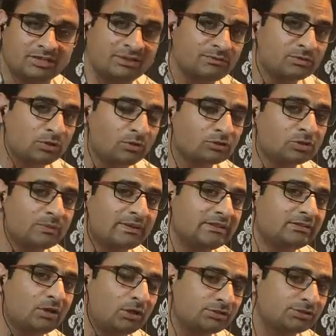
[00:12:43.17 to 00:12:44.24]
He was also very
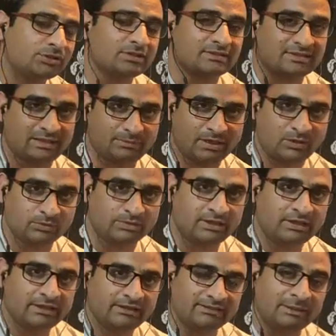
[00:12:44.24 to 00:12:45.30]
cautious about
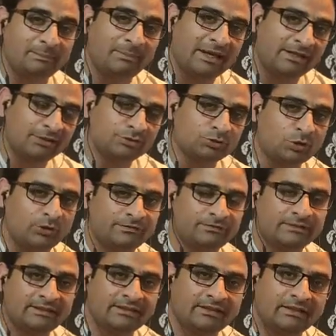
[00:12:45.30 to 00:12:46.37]
the marriage of
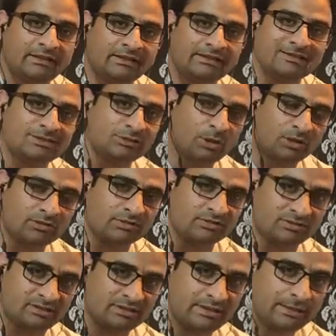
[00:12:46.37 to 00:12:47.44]
his
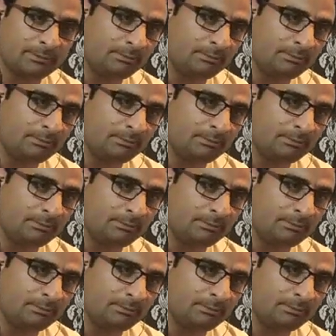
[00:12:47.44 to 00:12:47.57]
daughters,